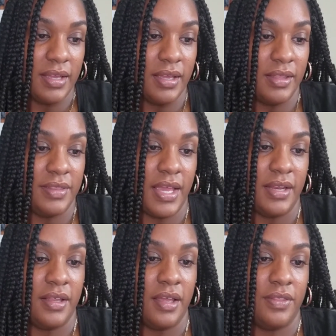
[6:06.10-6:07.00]

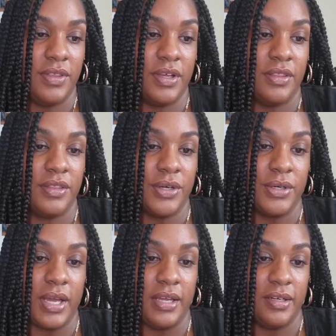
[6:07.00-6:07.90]
then the
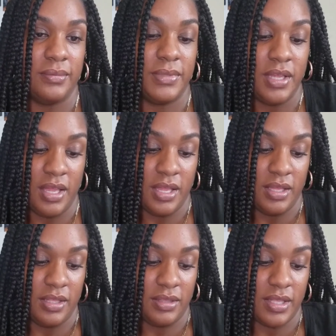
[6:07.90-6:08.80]
third item
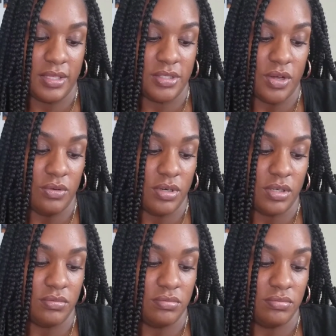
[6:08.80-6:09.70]
that's, oh no.